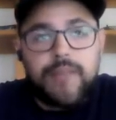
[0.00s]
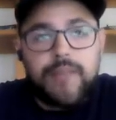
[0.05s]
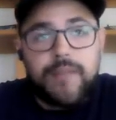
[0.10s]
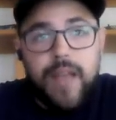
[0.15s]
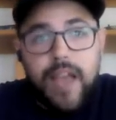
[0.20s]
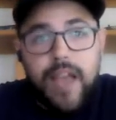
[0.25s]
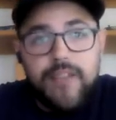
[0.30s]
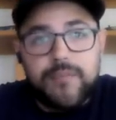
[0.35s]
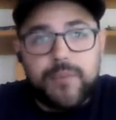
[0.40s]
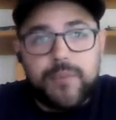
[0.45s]

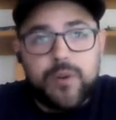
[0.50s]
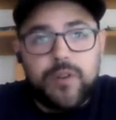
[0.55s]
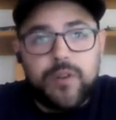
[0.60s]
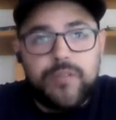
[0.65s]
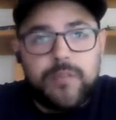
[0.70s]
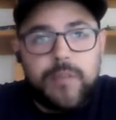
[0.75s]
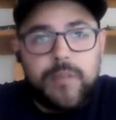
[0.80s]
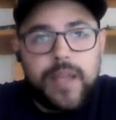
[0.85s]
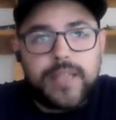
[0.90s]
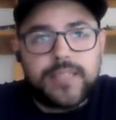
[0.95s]
I've
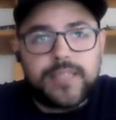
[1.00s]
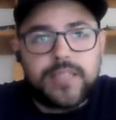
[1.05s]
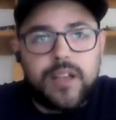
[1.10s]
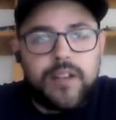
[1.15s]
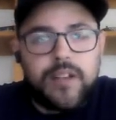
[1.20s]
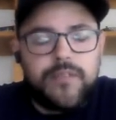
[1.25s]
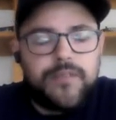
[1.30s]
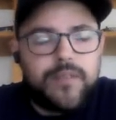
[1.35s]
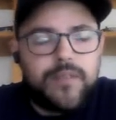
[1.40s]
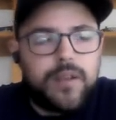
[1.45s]
proven
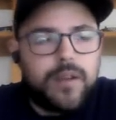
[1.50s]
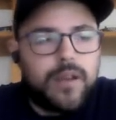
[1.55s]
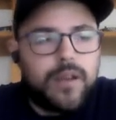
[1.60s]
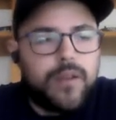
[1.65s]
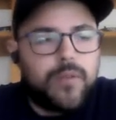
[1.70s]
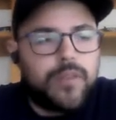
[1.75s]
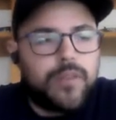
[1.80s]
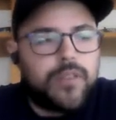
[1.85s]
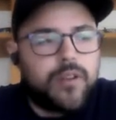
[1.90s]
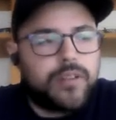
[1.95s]
myself
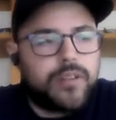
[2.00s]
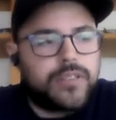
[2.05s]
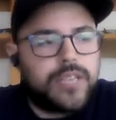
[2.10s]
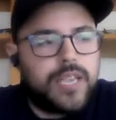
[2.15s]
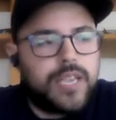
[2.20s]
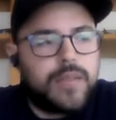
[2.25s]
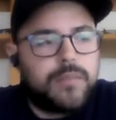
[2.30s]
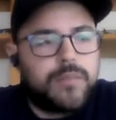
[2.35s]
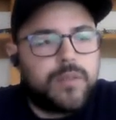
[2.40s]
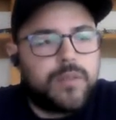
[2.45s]
with our
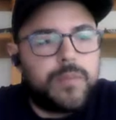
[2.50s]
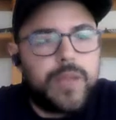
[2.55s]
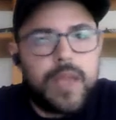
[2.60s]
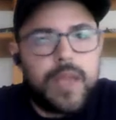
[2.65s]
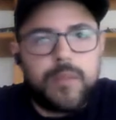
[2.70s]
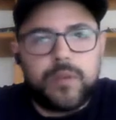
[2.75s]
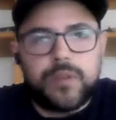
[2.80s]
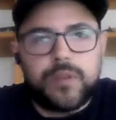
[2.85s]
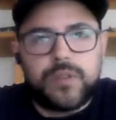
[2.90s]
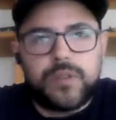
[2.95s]
team to be
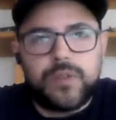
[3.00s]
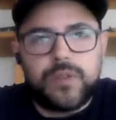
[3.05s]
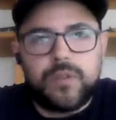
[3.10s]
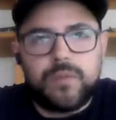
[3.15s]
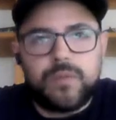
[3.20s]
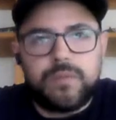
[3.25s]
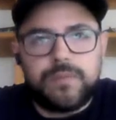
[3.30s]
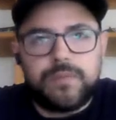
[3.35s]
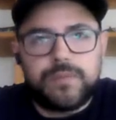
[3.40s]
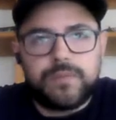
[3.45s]
able
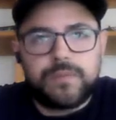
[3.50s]
to